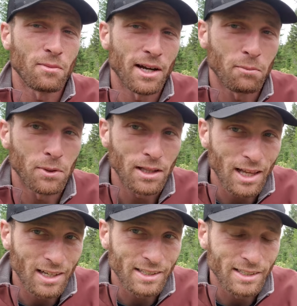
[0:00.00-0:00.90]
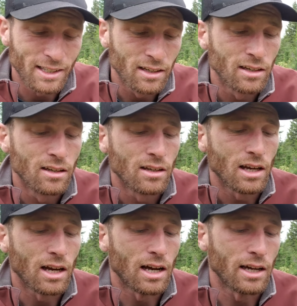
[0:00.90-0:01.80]
mic plus,
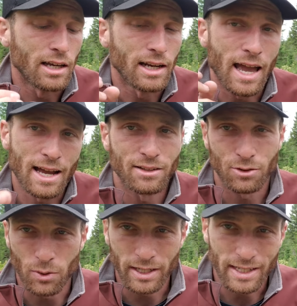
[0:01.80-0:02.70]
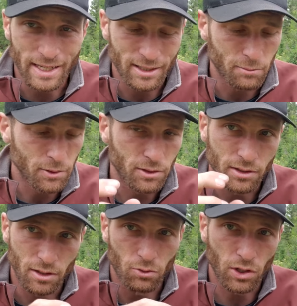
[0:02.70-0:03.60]
uh, it adds 20 decibels
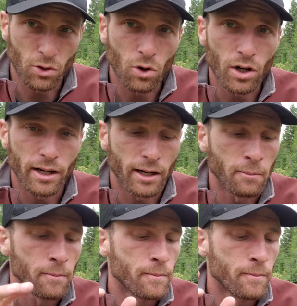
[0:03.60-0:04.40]
to the recording